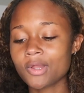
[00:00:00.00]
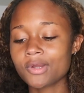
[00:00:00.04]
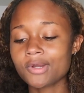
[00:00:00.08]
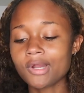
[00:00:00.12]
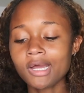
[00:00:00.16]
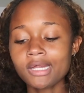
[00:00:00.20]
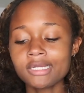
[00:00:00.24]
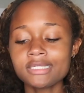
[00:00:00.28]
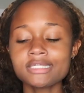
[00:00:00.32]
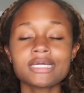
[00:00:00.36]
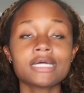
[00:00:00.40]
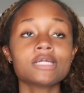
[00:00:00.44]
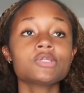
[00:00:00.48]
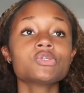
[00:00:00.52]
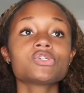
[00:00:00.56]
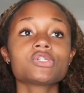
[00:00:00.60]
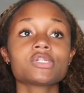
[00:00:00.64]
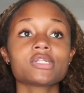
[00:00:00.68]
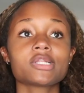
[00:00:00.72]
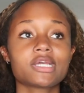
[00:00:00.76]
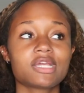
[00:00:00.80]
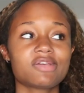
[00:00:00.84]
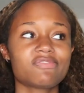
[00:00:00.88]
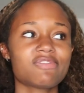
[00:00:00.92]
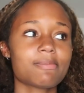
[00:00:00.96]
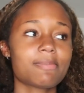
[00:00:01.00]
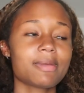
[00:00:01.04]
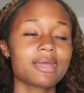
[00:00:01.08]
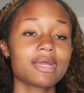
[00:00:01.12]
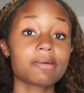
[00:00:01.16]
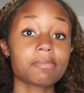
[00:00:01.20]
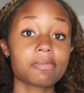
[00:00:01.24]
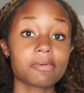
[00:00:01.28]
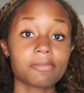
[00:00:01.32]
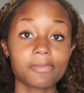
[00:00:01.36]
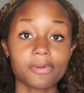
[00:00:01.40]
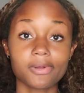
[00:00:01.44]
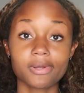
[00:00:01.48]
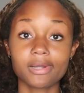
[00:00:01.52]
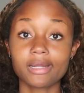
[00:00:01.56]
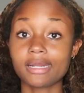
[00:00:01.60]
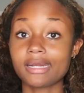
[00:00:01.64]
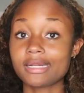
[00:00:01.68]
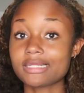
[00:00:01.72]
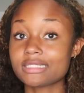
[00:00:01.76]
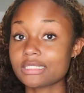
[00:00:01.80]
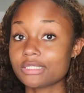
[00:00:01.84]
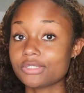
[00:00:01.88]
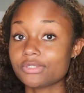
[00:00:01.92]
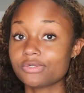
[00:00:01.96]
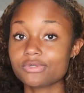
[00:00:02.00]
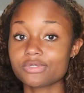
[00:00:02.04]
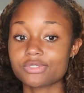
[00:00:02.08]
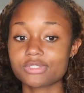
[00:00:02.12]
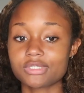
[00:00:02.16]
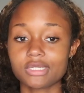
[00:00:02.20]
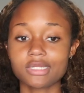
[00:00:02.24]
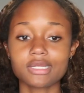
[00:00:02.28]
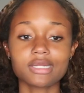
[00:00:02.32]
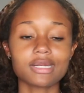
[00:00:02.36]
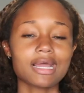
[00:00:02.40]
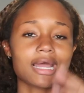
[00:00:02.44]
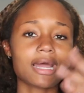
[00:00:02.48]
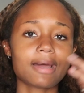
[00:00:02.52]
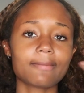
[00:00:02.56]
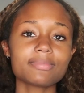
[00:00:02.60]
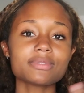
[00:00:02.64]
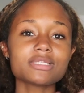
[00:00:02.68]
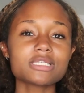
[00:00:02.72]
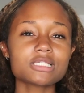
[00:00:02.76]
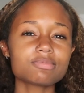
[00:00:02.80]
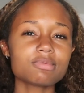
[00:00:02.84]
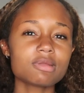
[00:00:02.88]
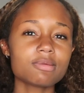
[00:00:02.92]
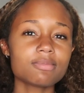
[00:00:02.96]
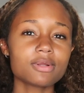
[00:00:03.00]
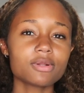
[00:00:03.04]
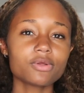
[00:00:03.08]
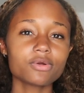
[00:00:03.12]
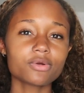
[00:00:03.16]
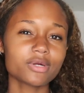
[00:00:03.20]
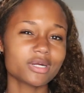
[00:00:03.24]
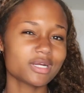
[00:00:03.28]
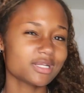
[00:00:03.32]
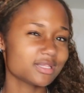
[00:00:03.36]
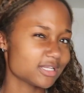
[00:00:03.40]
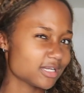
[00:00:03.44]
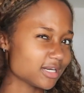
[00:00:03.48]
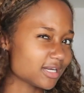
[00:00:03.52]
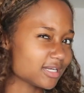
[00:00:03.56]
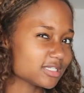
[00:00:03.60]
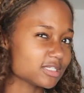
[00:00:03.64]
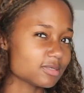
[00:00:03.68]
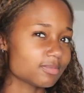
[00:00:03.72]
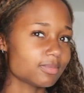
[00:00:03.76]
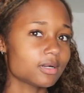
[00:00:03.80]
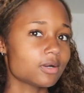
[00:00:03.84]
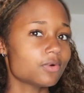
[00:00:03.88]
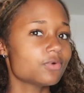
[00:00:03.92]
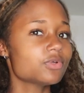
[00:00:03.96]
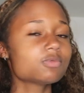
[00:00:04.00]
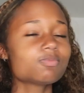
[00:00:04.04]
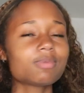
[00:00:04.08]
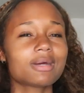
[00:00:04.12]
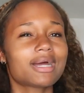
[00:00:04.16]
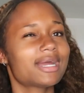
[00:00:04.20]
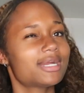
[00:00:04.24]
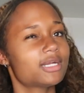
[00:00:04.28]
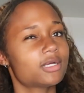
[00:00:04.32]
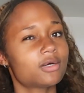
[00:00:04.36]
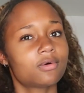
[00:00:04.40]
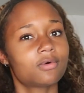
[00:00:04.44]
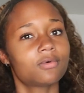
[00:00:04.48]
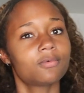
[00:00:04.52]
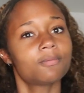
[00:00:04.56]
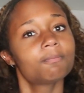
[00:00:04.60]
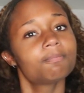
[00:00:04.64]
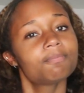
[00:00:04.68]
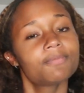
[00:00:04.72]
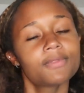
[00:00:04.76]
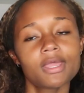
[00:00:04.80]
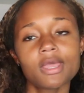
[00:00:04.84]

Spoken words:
Not intentionally. If I pick up a book and it's interesting and it happens to be middle grade, then I suppose, but I don't